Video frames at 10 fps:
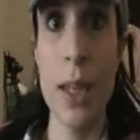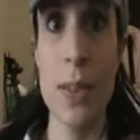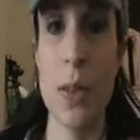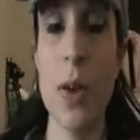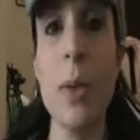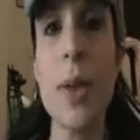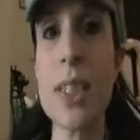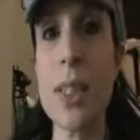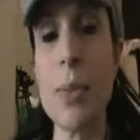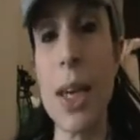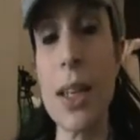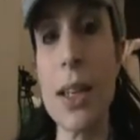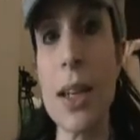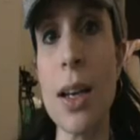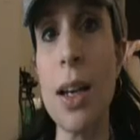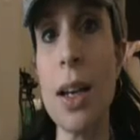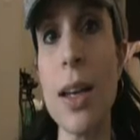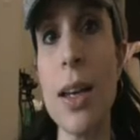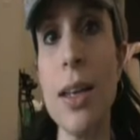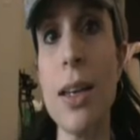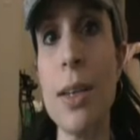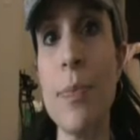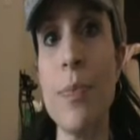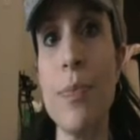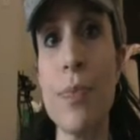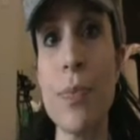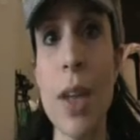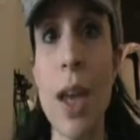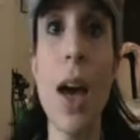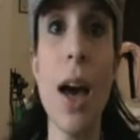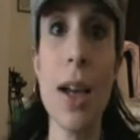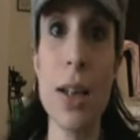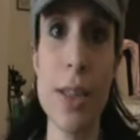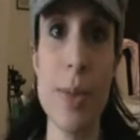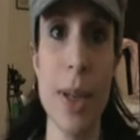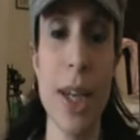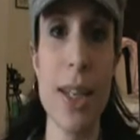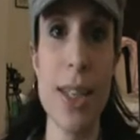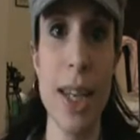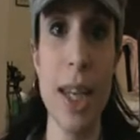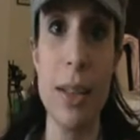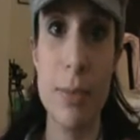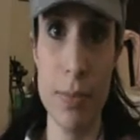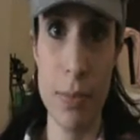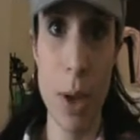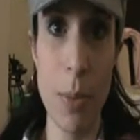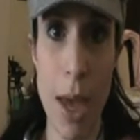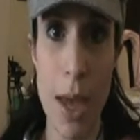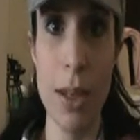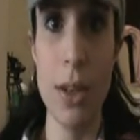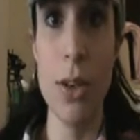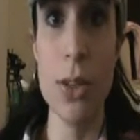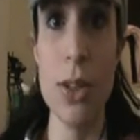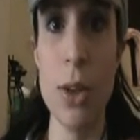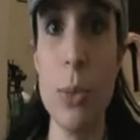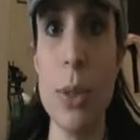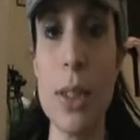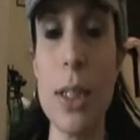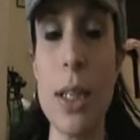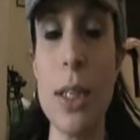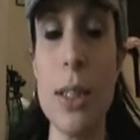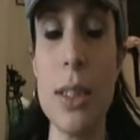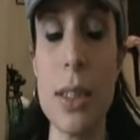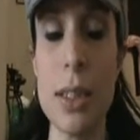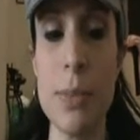So I went to the bank. I got a speeding ticket way back in October, and